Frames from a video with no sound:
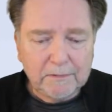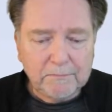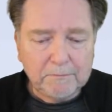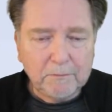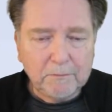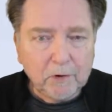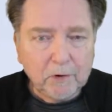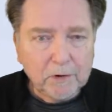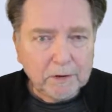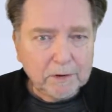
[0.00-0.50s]

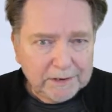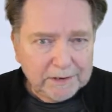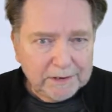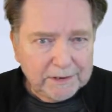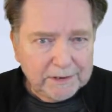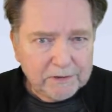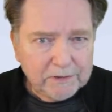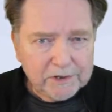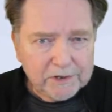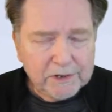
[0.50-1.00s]
moral
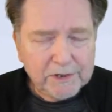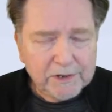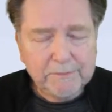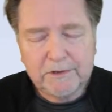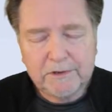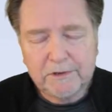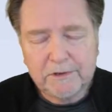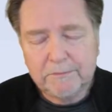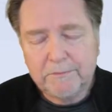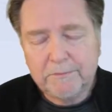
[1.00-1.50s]
leadership
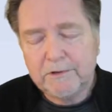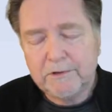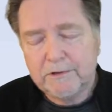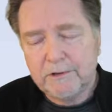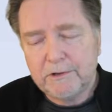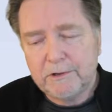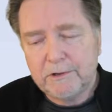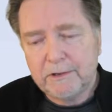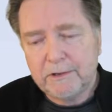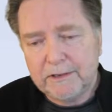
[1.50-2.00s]

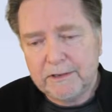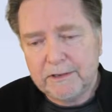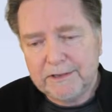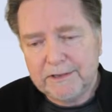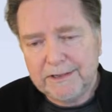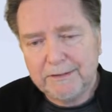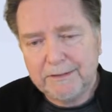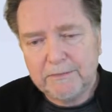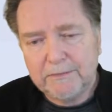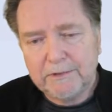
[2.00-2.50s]
should
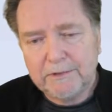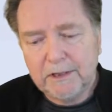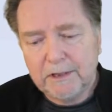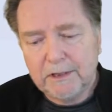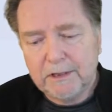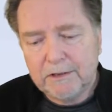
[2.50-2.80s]
attempt